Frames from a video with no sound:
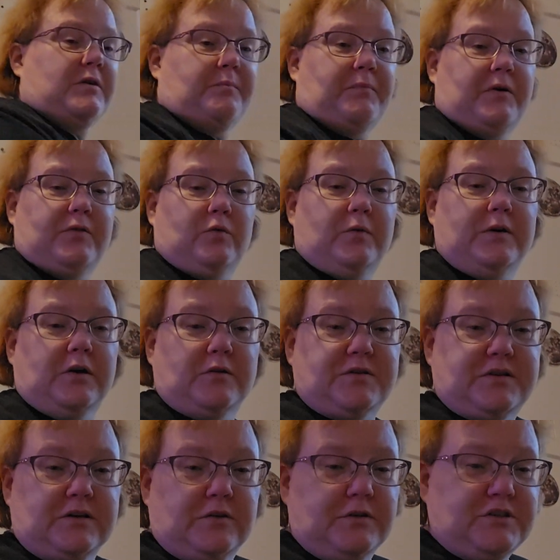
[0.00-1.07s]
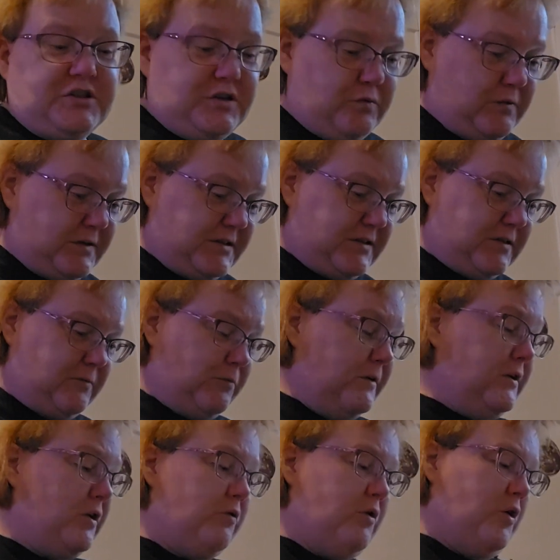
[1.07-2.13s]
up on the windowsill and she wants the
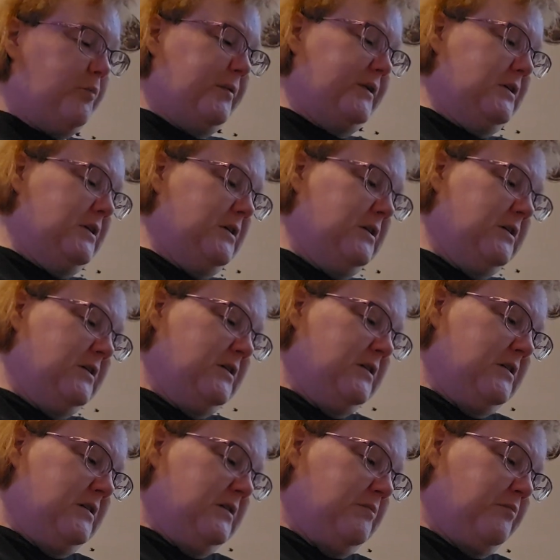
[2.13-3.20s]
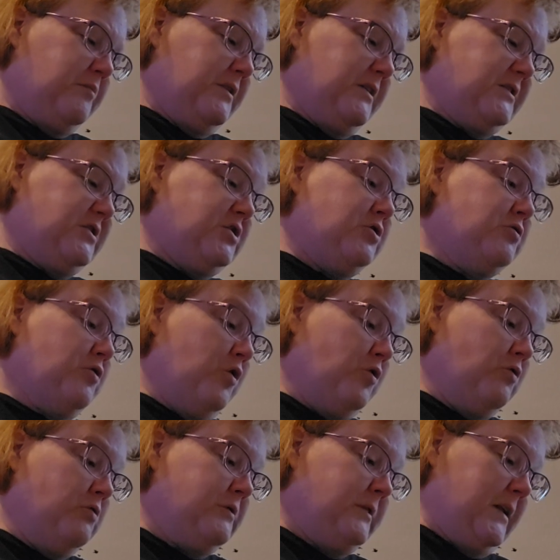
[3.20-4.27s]
window open. But it's too
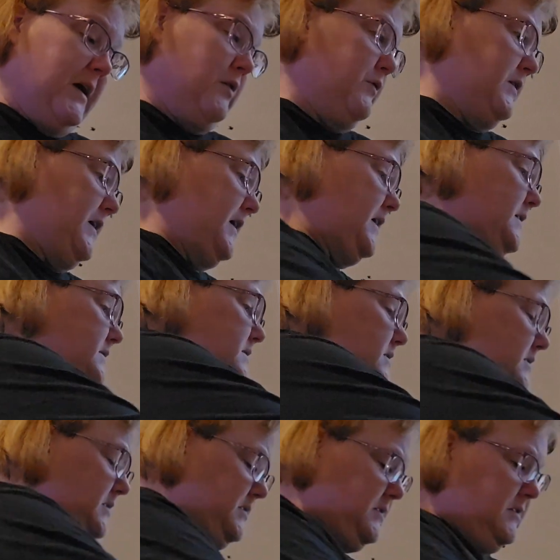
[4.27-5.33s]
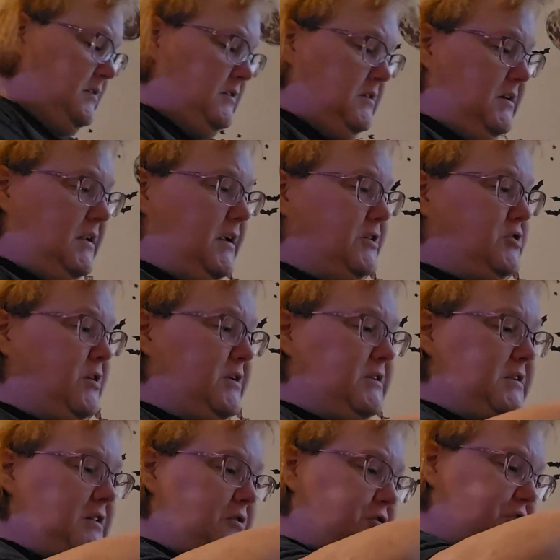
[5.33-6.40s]
cold nowadays. And I try to
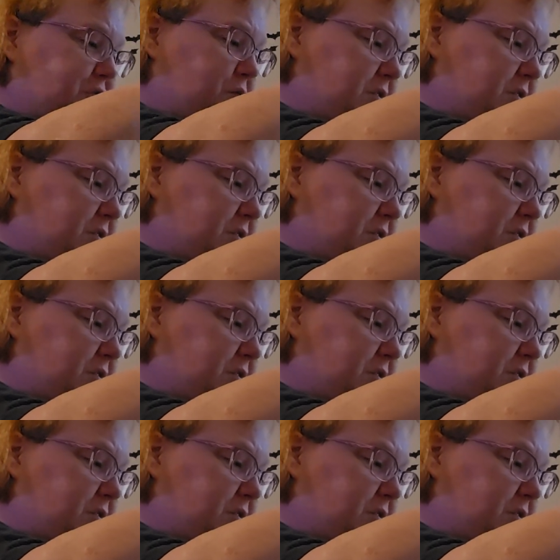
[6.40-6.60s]
tell her she